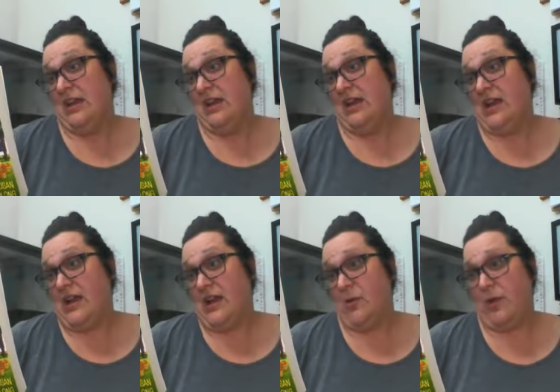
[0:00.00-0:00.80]

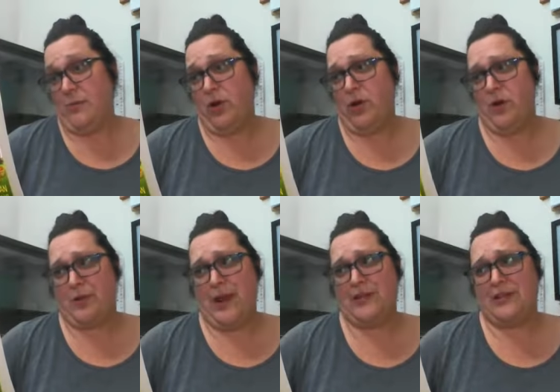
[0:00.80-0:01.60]
Uh, when murder
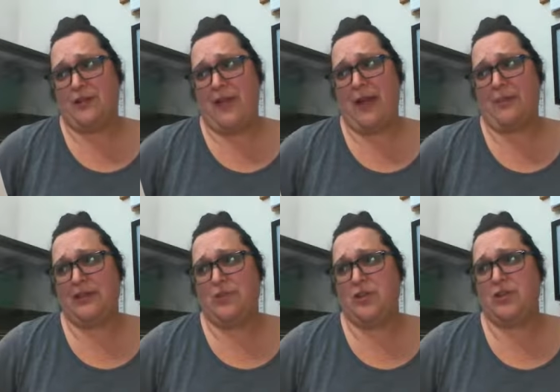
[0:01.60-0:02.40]
threatens her
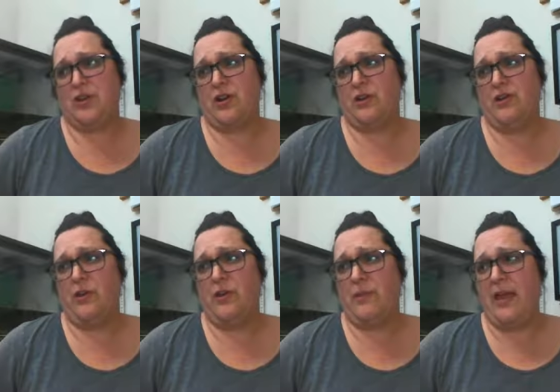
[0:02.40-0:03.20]
family's orchard,
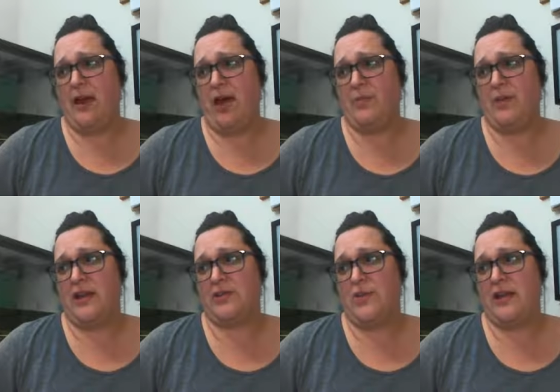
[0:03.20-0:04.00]
Nola May Harper
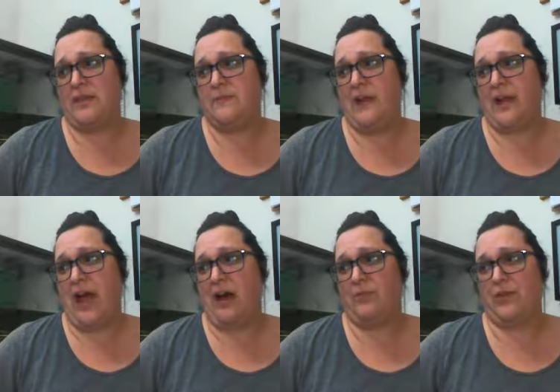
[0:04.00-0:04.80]
is ready to pick
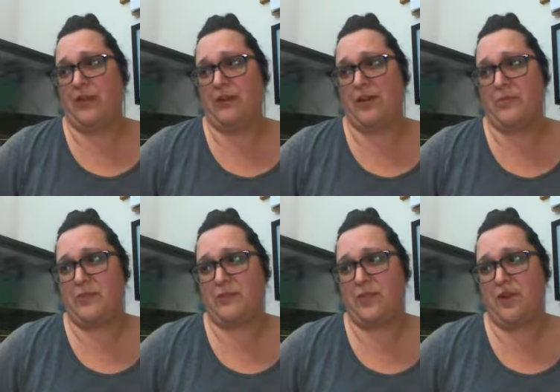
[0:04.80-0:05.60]
out the killer and
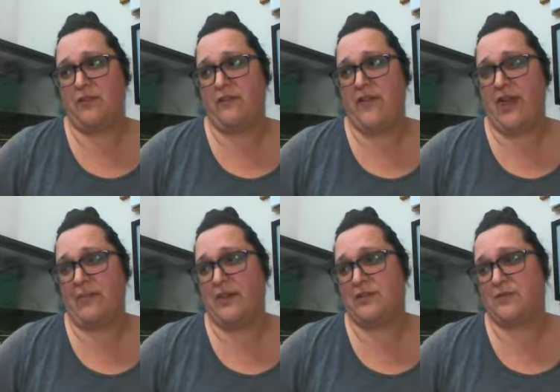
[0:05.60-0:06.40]
preserve her
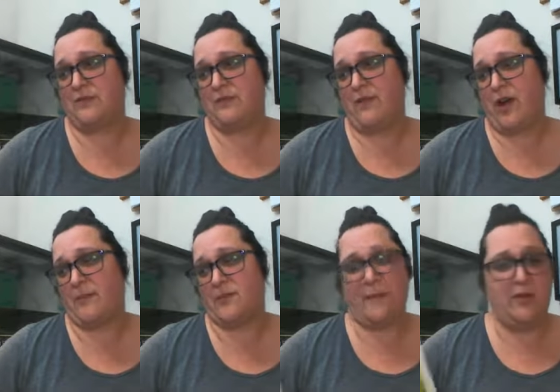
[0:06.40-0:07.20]
family's
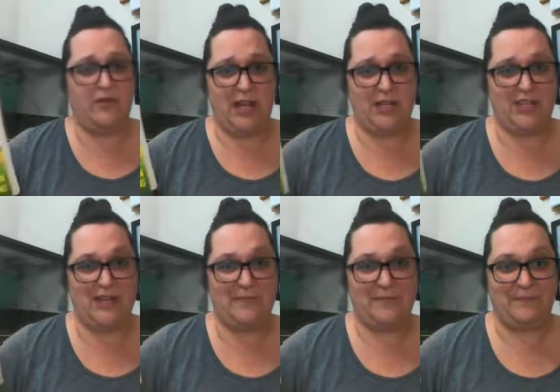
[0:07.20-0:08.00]
farm's
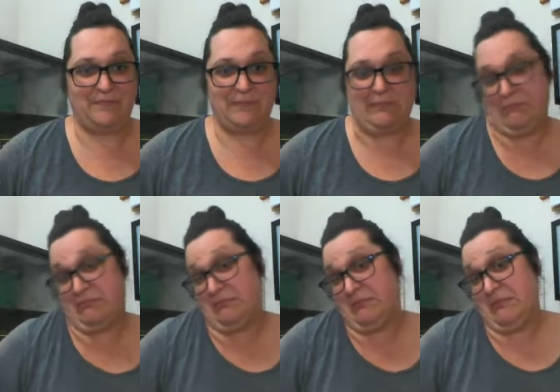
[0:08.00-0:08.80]
reputation.
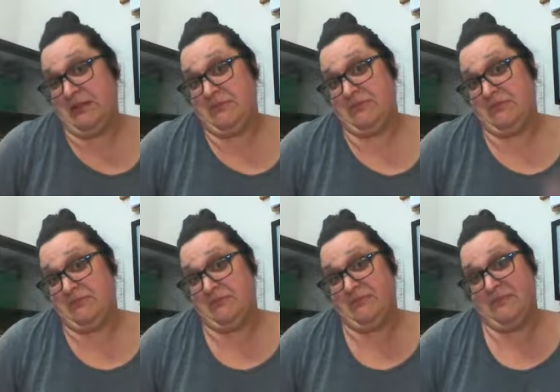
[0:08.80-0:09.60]
Huh?
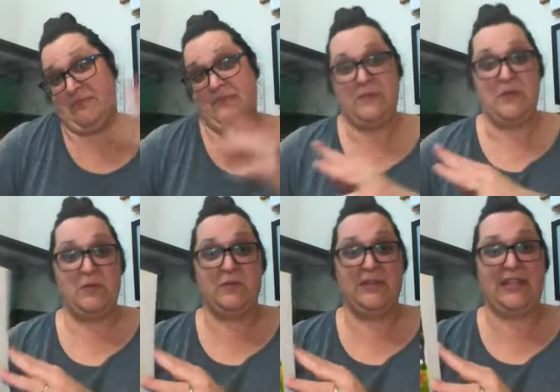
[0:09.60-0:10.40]
Hmm.
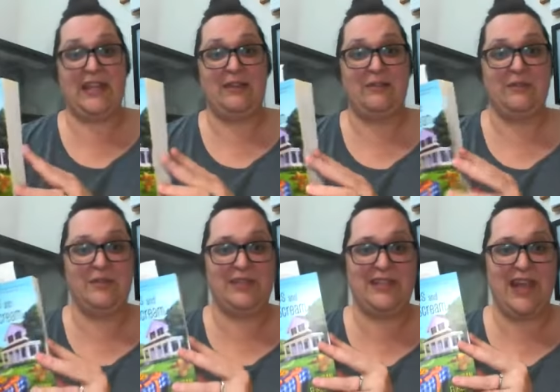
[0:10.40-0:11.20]
We'll see.
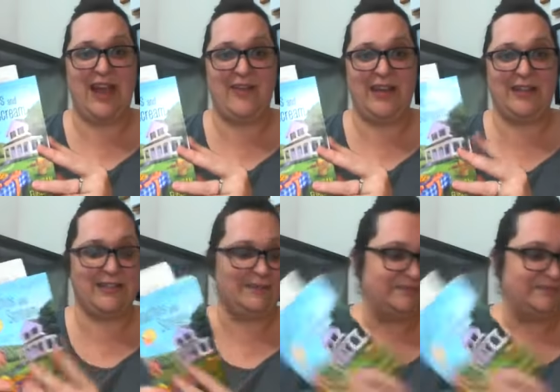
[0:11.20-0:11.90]
We'll see how it is.